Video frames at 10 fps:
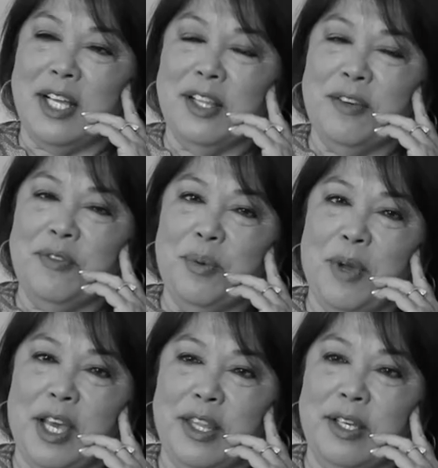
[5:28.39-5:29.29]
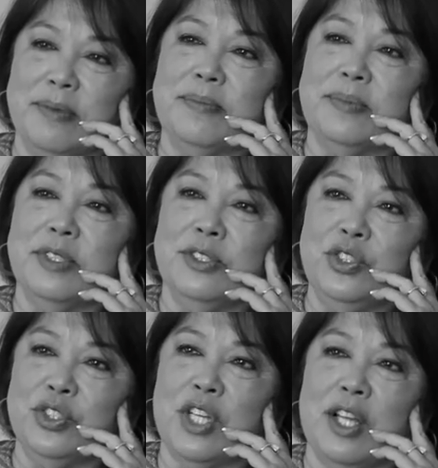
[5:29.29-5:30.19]
I love the way that
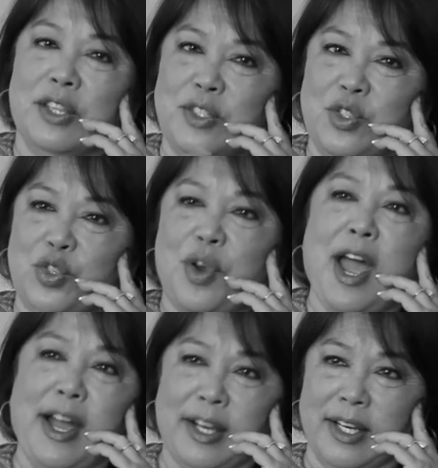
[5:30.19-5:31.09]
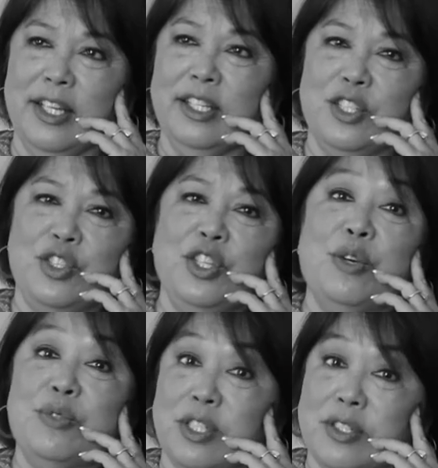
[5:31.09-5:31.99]
she's got this track, that she
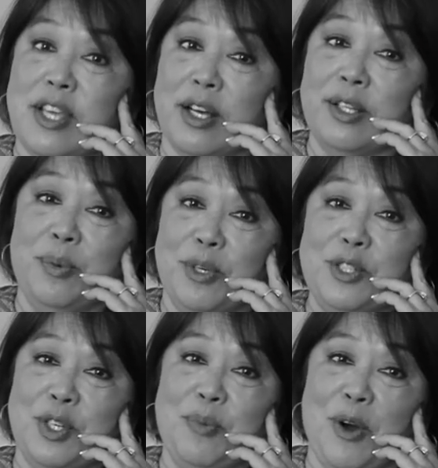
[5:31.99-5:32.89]
knows exactly what she